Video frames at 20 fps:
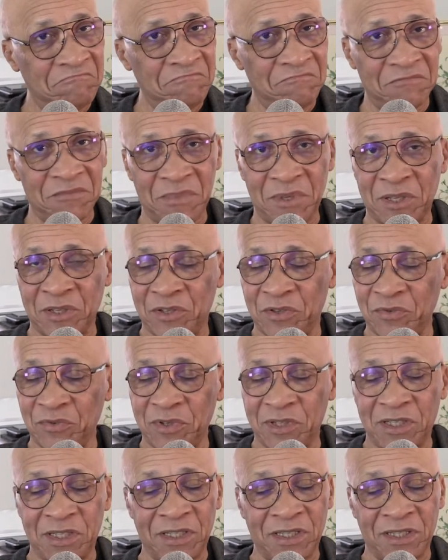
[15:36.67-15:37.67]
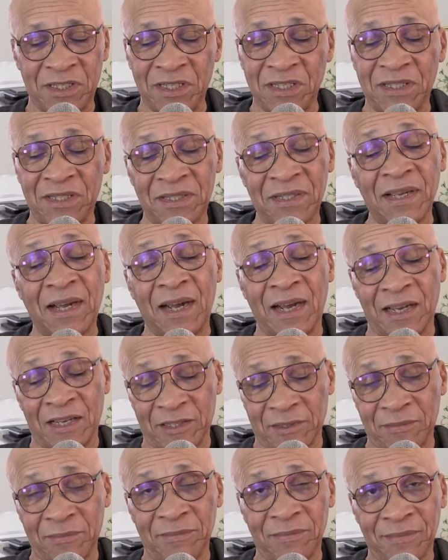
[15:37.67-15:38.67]
it's really this
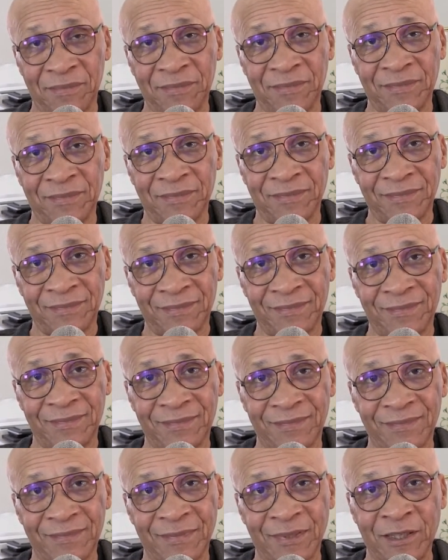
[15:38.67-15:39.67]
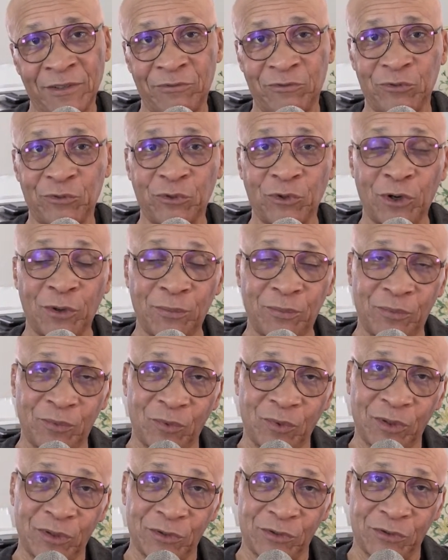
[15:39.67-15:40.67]
time, if Trump
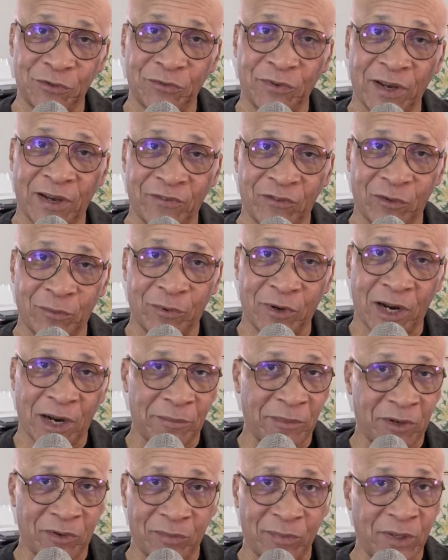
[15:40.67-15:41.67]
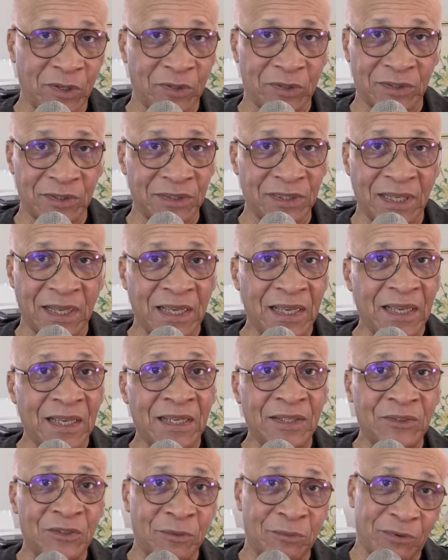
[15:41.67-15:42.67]
were to survive the primary, because
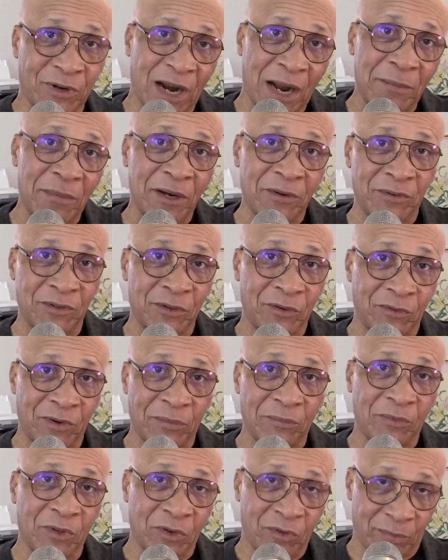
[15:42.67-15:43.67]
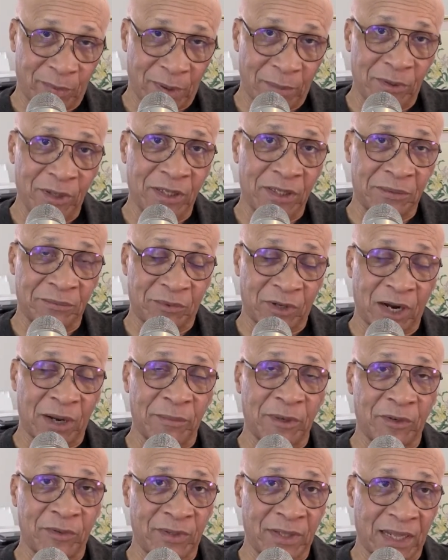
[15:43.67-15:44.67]
the primary, the Republican
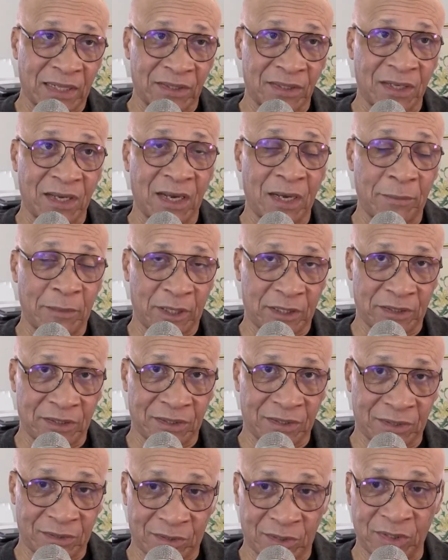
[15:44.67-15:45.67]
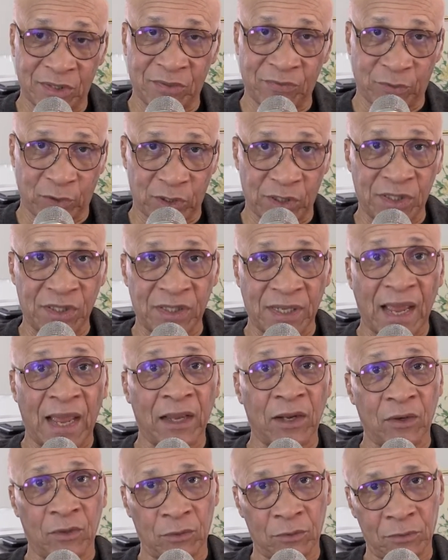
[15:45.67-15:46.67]
primary that's coming for this
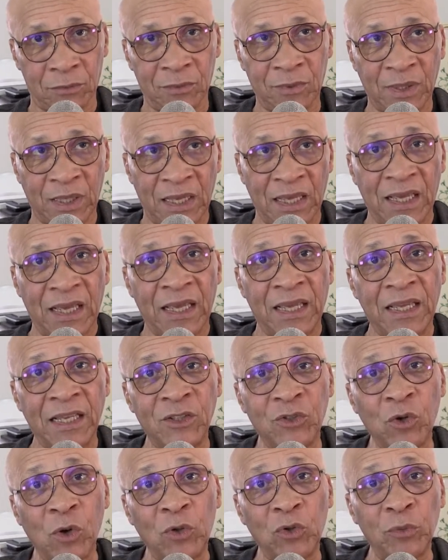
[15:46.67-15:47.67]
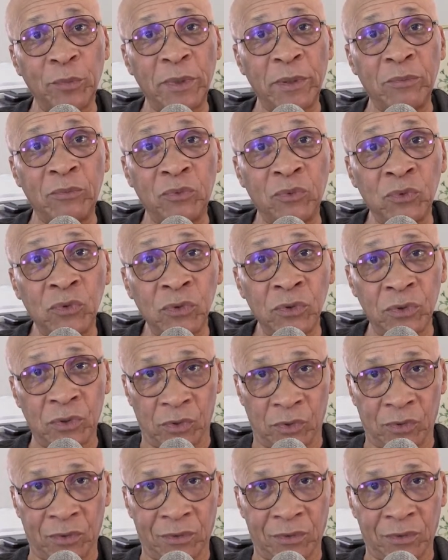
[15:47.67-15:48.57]
cycle is going to be brutal.